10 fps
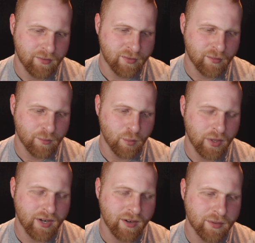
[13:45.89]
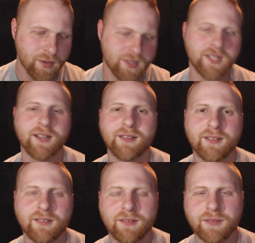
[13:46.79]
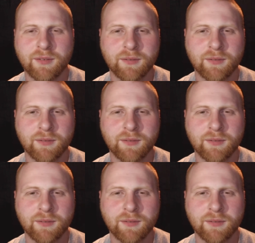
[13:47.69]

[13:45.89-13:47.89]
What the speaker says: From what I understand,